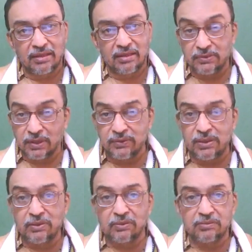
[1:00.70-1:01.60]
This is what we
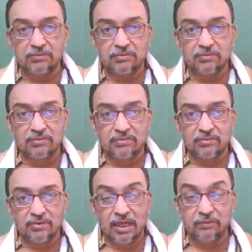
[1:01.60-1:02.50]
will know,
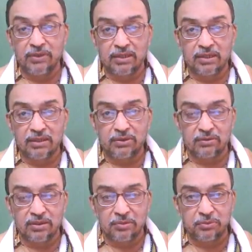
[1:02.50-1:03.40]
and we will
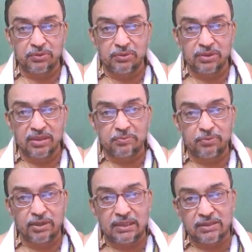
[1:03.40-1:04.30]
come to know the
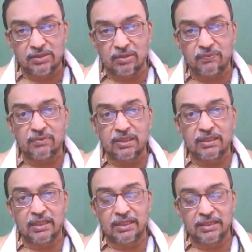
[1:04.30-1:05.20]
importance of
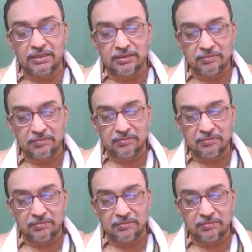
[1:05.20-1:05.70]
inland letter.